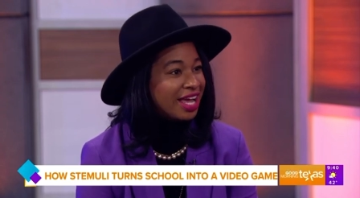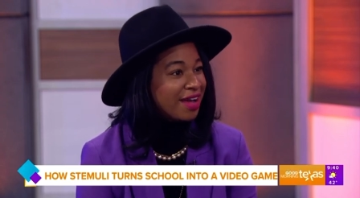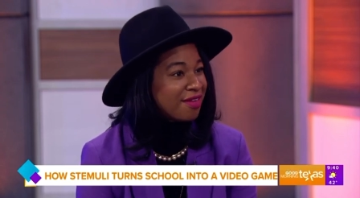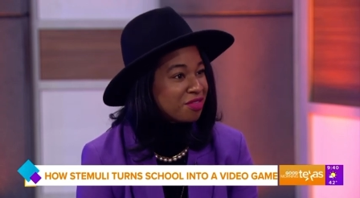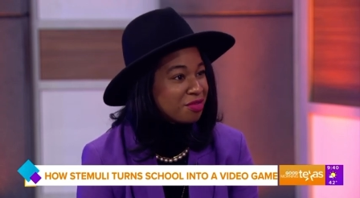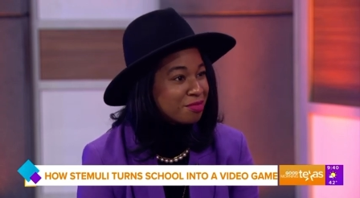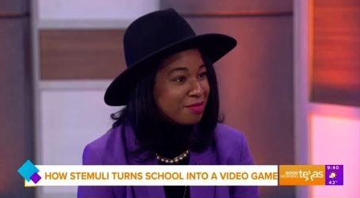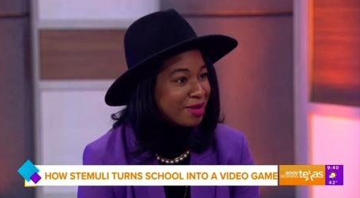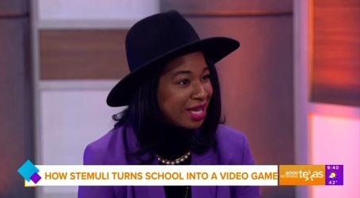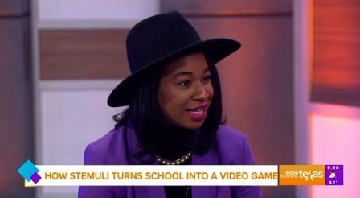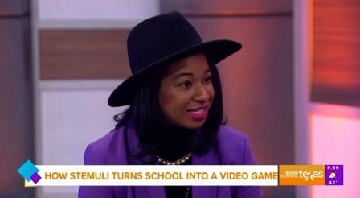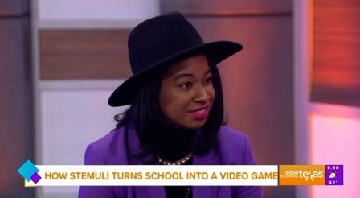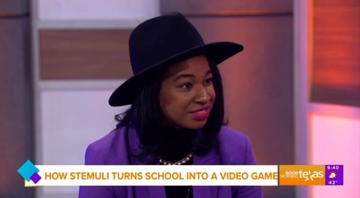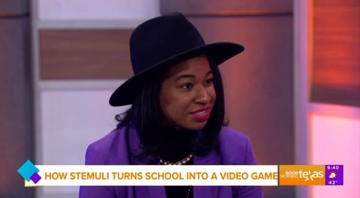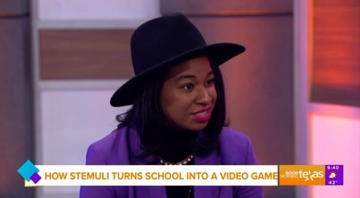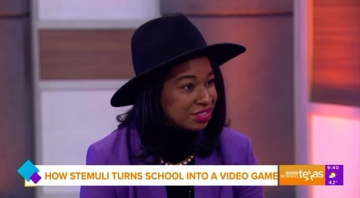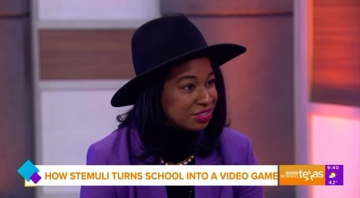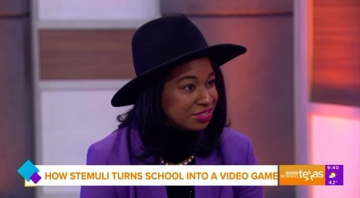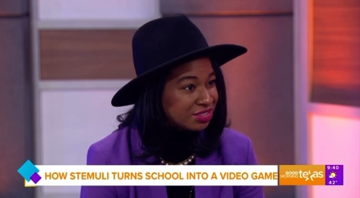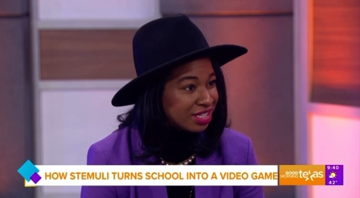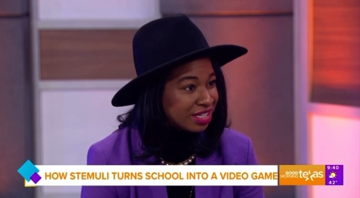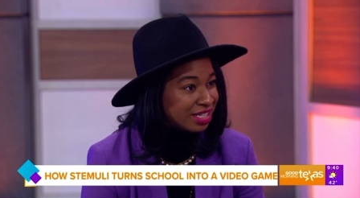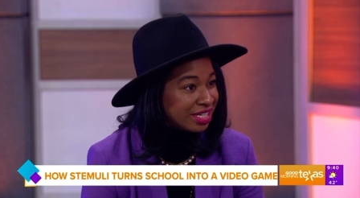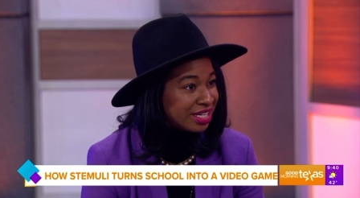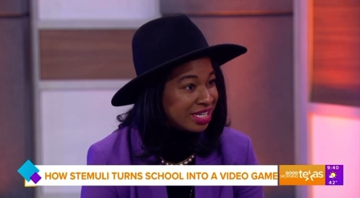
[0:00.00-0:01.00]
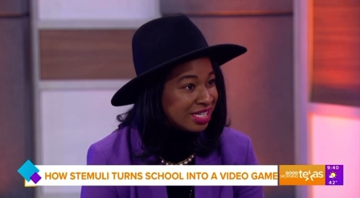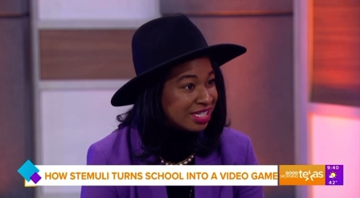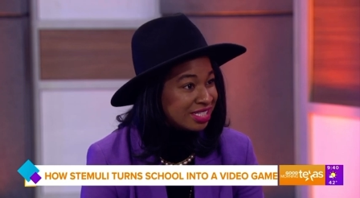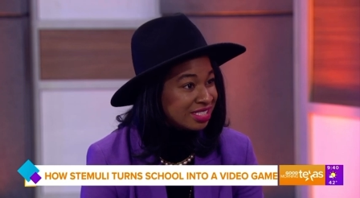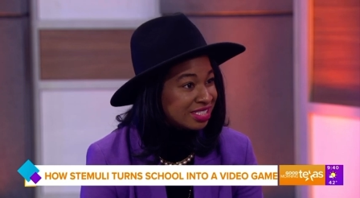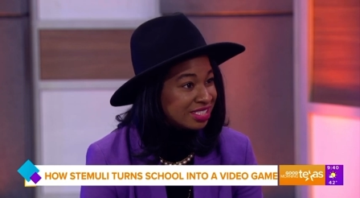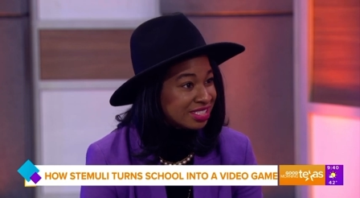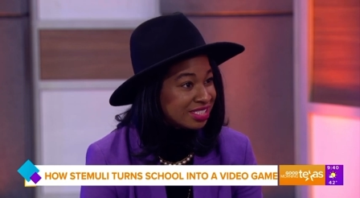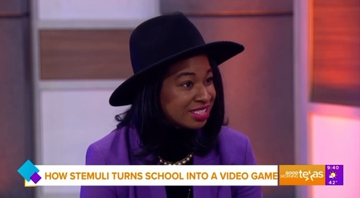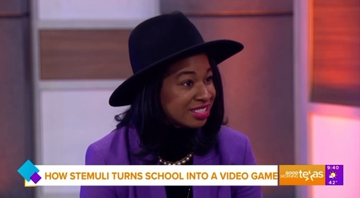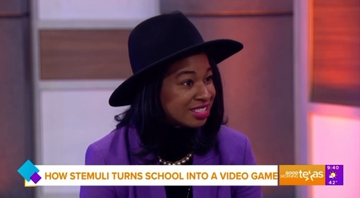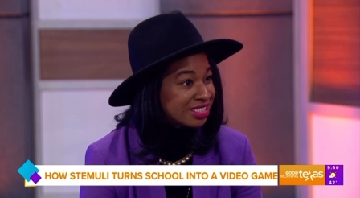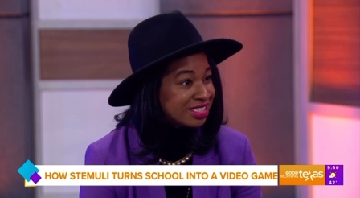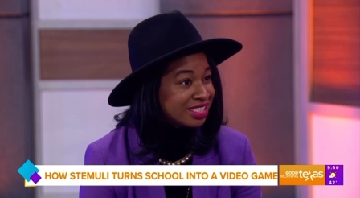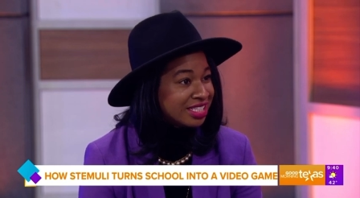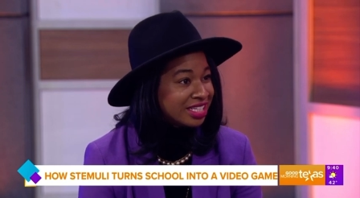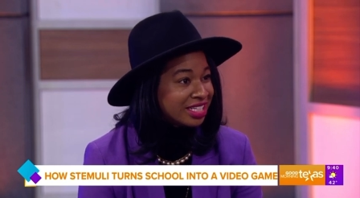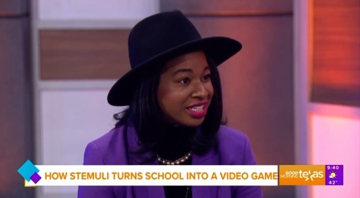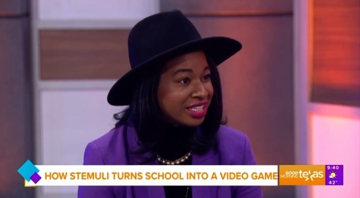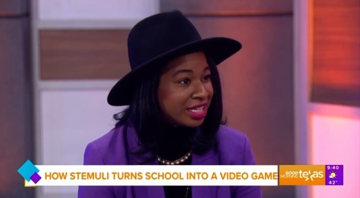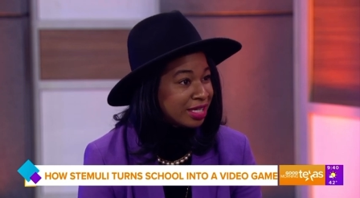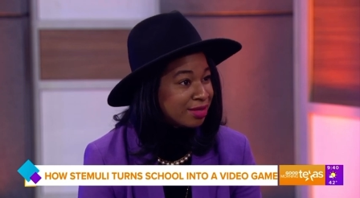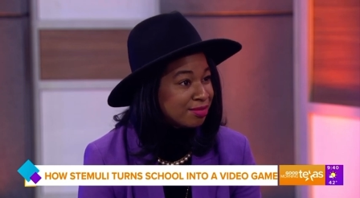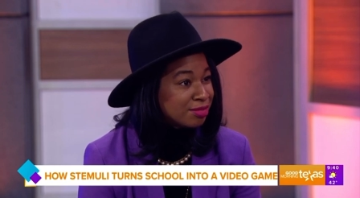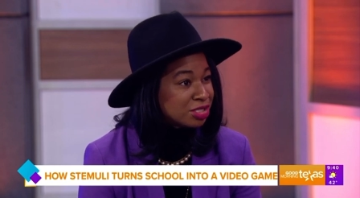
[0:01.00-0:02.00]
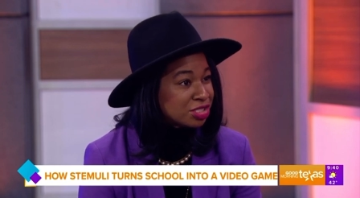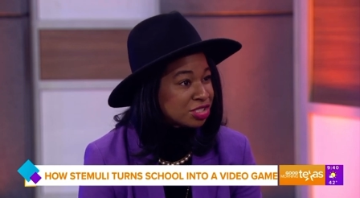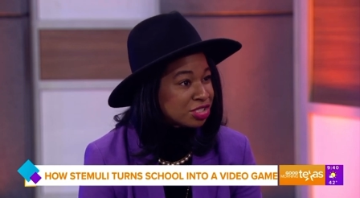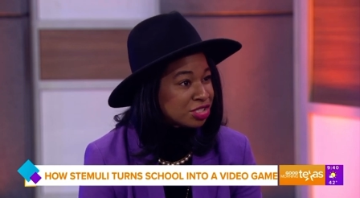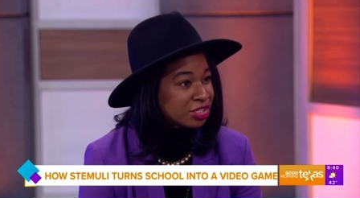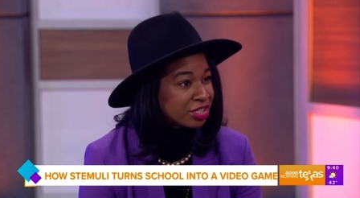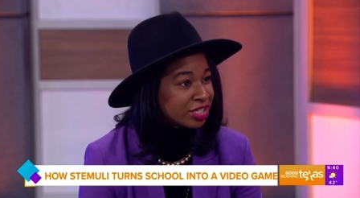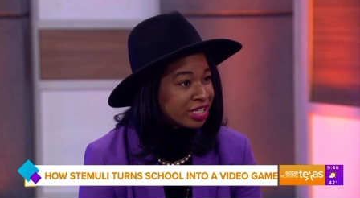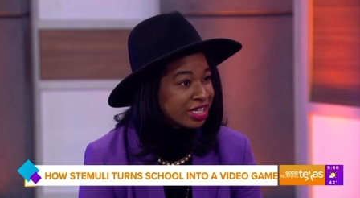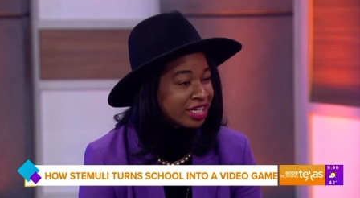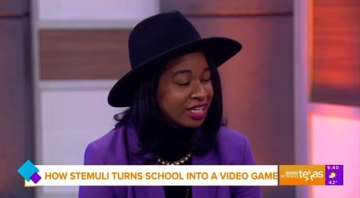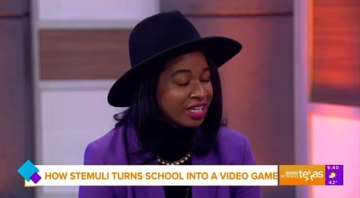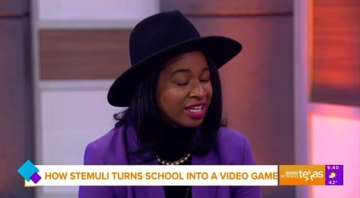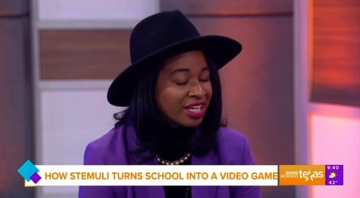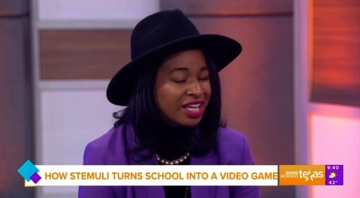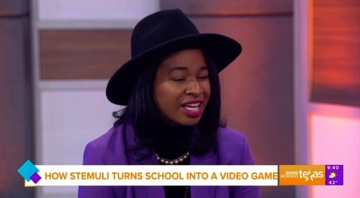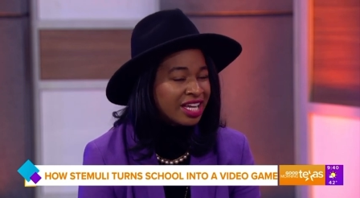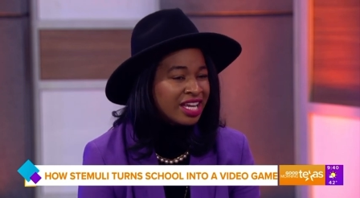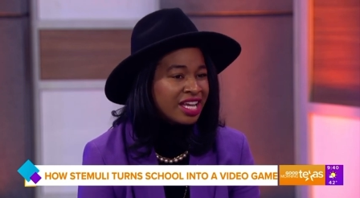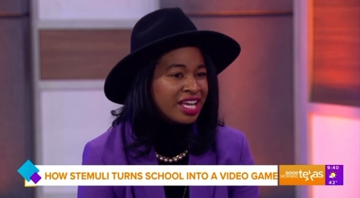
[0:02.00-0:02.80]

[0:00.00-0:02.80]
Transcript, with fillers: have the math skills I needed to succeed in chemistry.